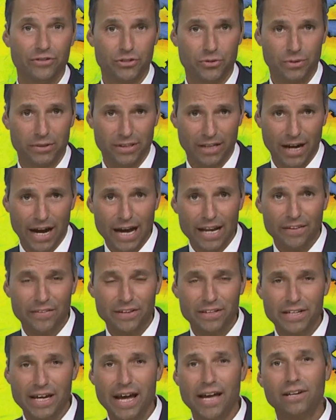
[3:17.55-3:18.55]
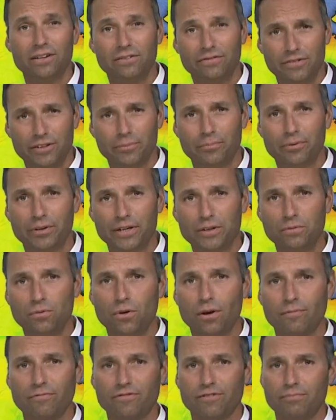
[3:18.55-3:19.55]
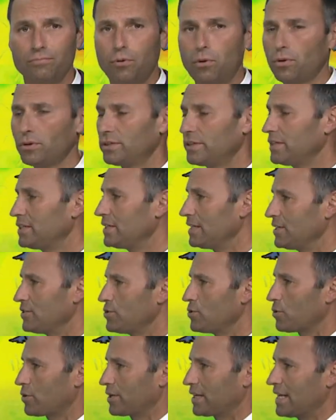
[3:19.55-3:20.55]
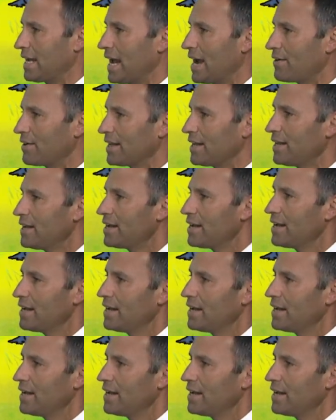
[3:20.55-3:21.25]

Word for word: so at the height of the day, it'll feel pretty warm for Portland and York County.